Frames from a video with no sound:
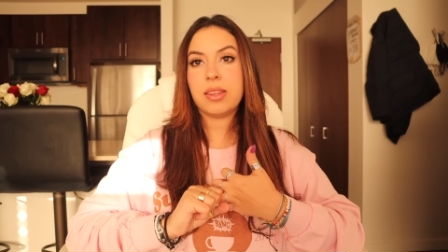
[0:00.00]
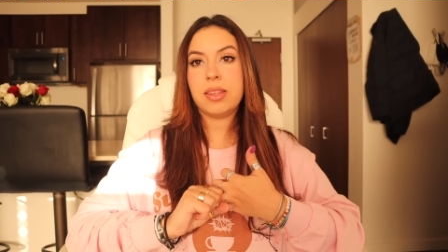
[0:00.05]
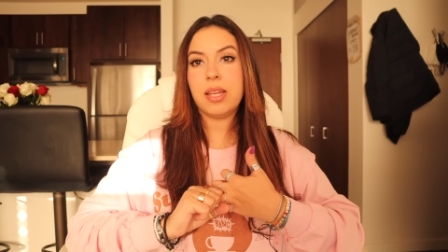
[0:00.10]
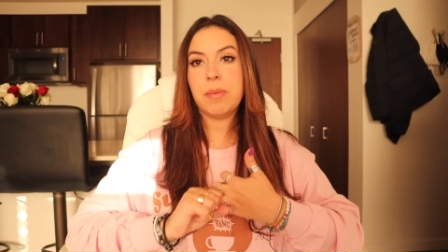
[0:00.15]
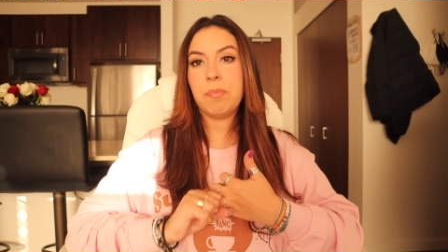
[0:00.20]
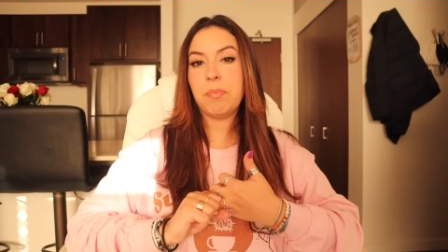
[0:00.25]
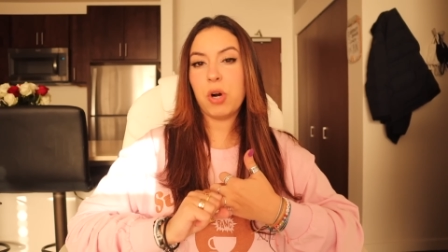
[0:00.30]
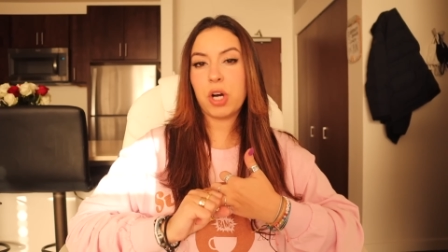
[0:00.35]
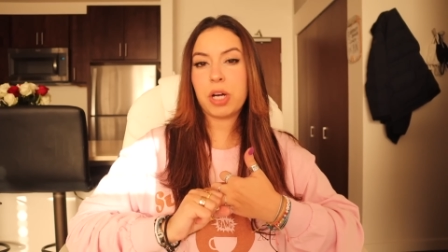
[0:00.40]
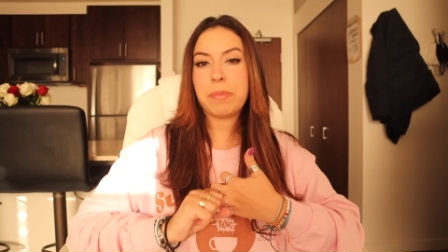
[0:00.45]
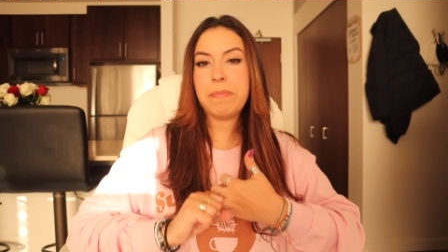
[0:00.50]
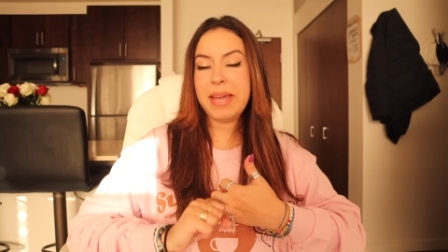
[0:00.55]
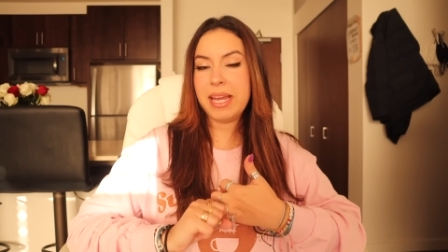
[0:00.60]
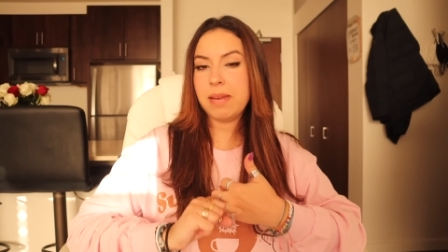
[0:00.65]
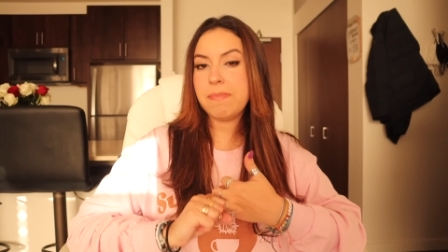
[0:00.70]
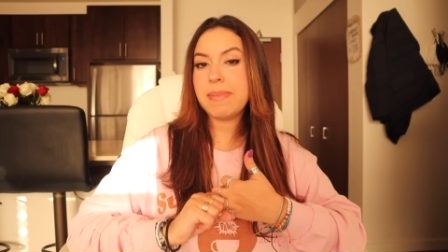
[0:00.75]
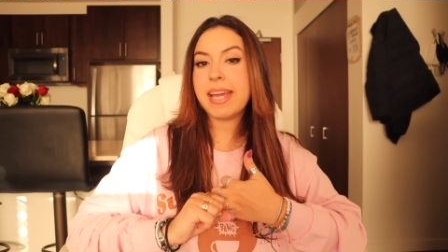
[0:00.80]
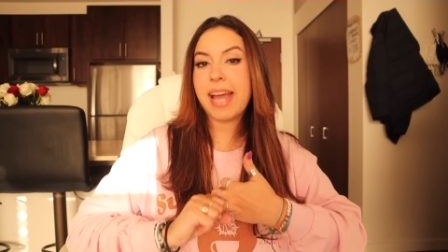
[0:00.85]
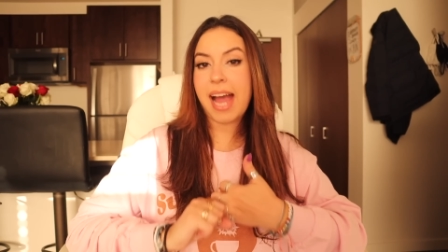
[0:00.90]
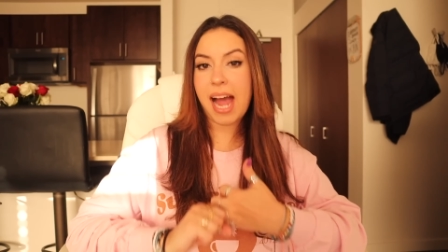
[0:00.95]
the book
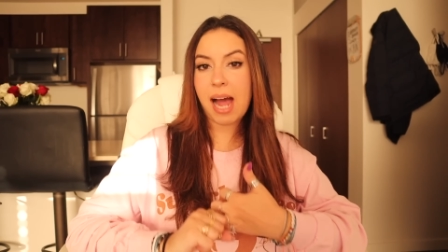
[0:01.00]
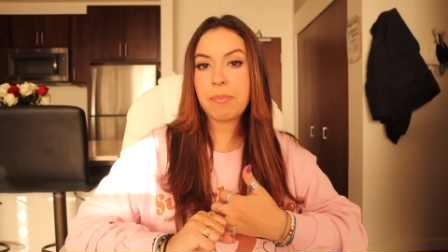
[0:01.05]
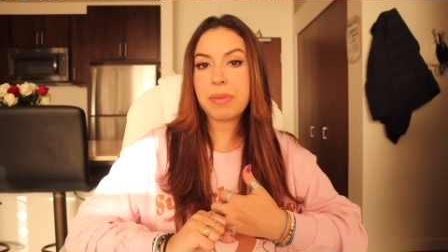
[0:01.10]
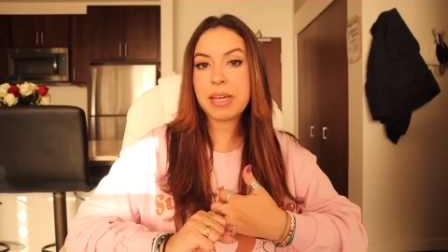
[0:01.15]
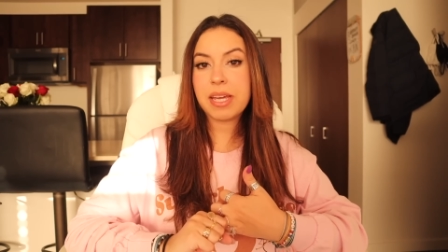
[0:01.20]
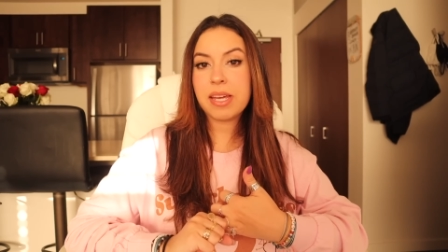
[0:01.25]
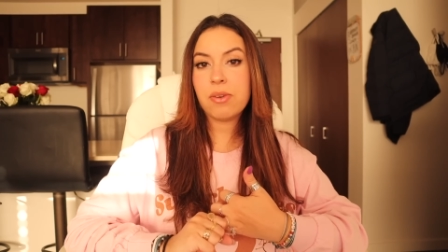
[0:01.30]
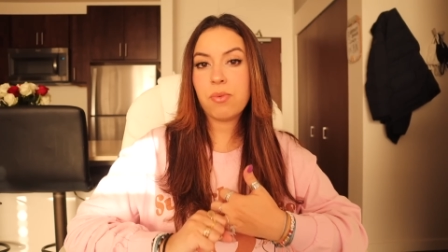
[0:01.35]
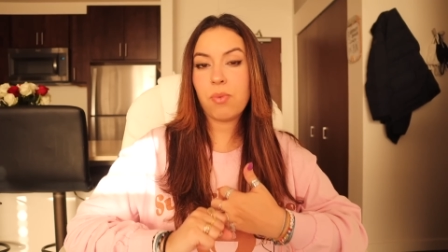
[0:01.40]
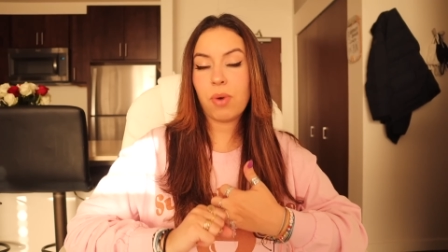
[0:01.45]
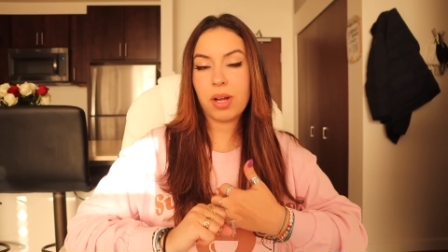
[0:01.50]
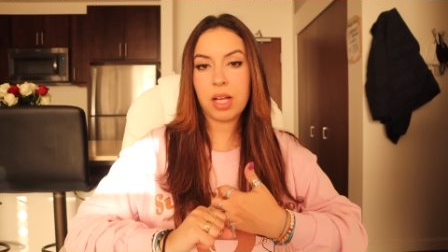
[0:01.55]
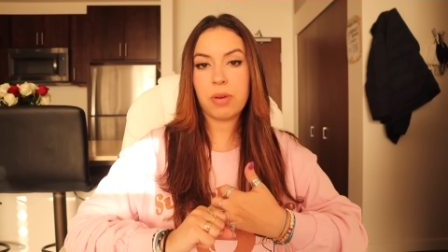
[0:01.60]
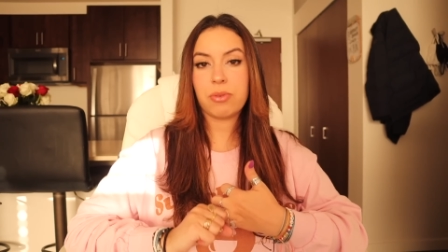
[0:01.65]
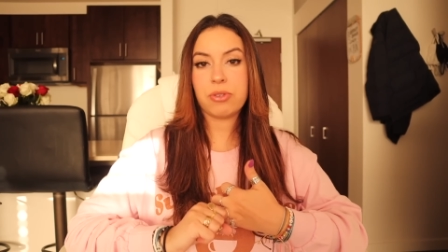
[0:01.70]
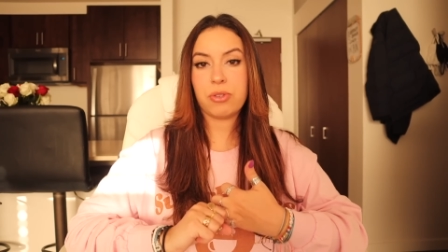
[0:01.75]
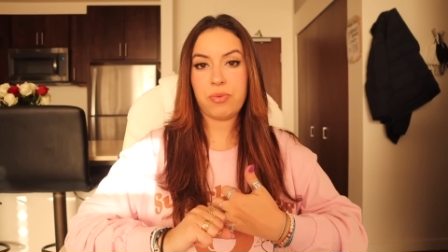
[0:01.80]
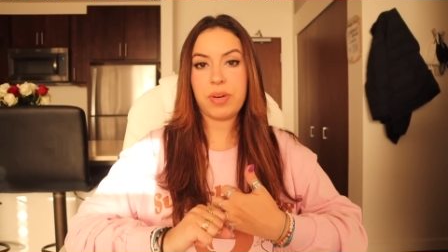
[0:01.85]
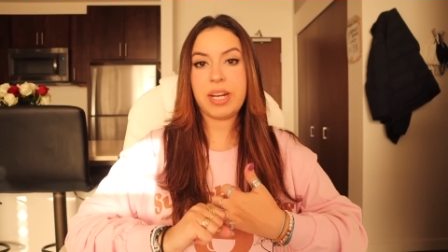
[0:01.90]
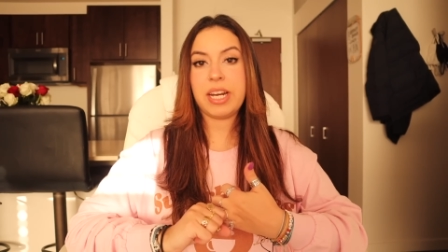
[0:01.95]
made me happy while I
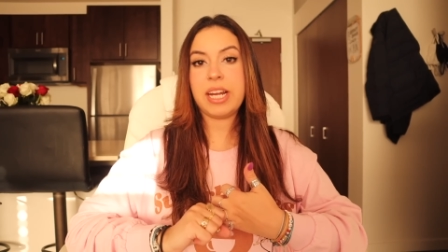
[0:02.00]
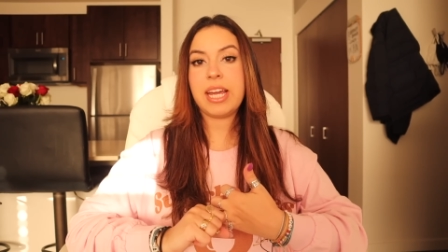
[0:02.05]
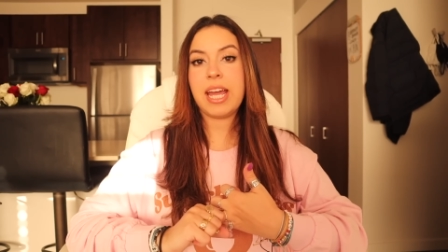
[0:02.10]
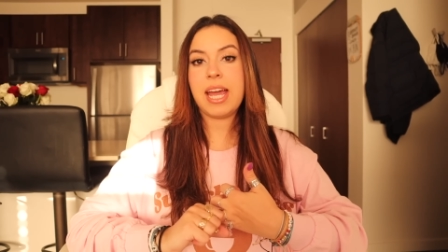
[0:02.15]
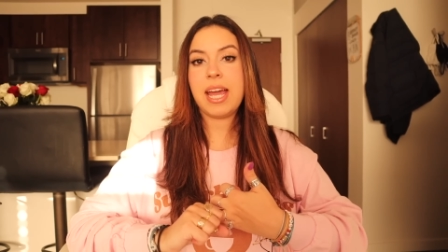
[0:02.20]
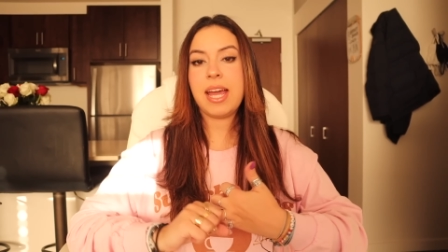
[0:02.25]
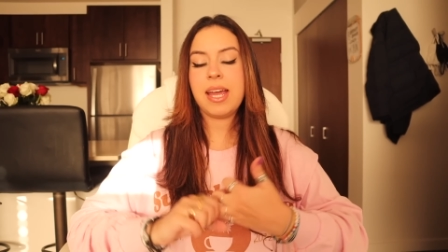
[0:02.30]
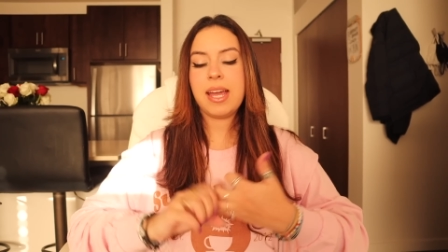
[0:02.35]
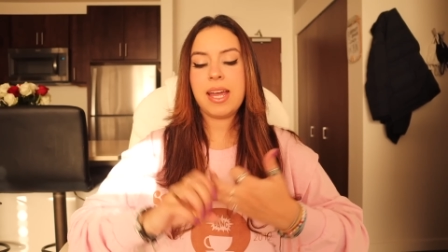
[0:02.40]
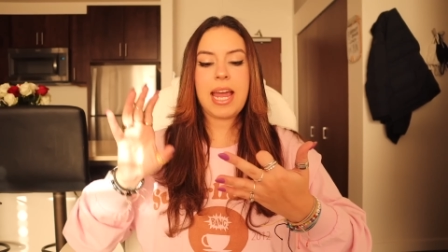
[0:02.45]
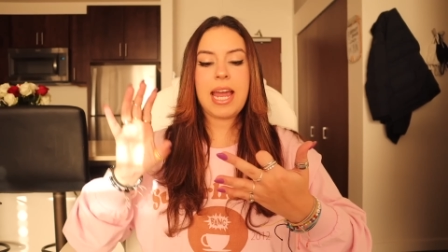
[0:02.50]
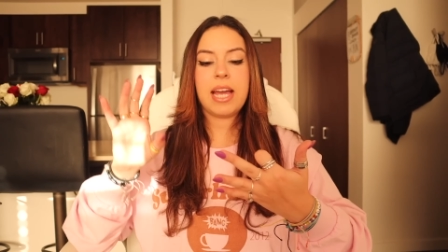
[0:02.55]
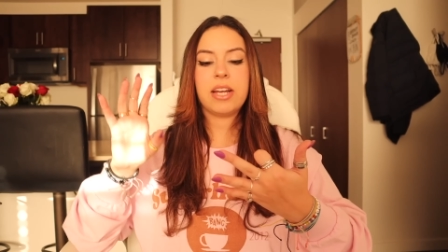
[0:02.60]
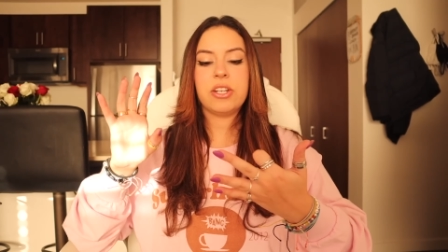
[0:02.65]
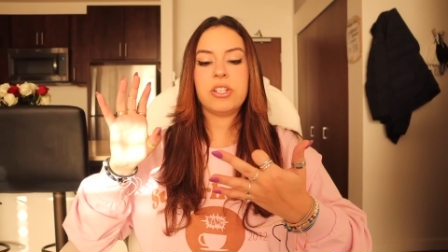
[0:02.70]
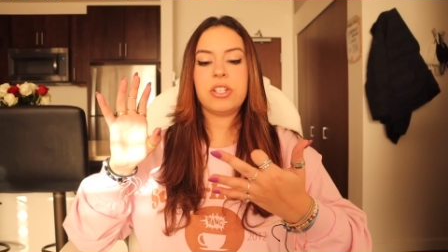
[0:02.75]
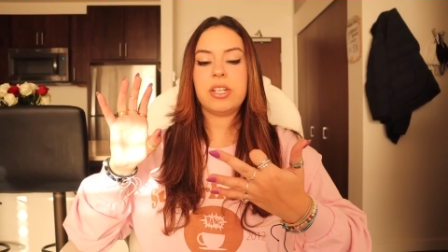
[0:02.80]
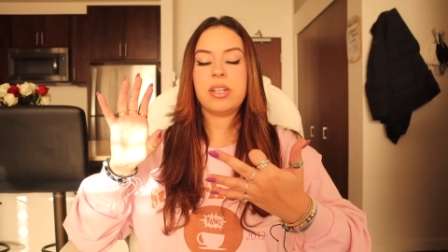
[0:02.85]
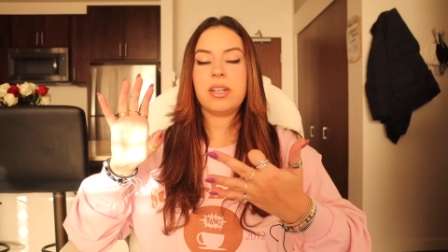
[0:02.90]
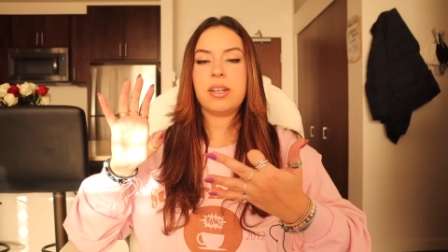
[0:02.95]
was reading it,
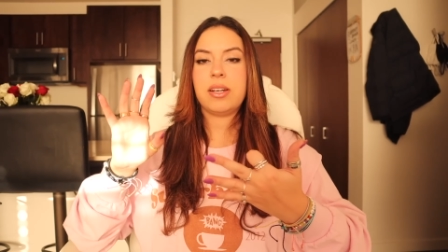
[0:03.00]
and